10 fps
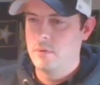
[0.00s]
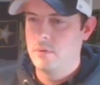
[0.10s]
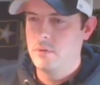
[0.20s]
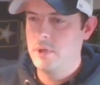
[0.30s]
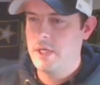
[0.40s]

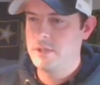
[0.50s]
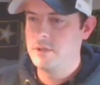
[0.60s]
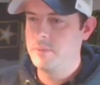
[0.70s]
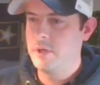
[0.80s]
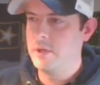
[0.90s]
You guys
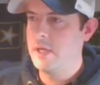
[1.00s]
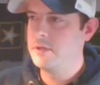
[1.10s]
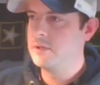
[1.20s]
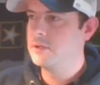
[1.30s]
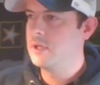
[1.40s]
should be able to
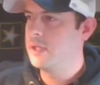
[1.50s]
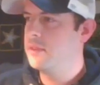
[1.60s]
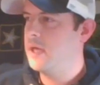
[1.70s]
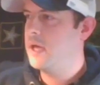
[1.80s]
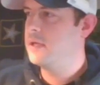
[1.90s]
enter like
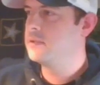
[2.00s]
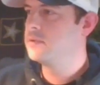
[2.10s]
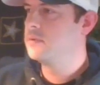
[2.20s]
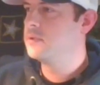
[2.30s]
that. And as soon